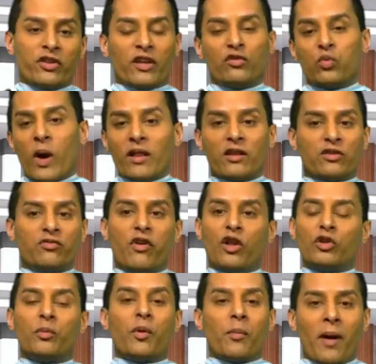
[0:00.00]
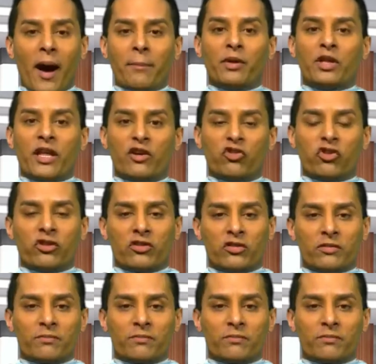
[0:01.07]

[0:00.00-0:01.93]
as well as vulnerable populations.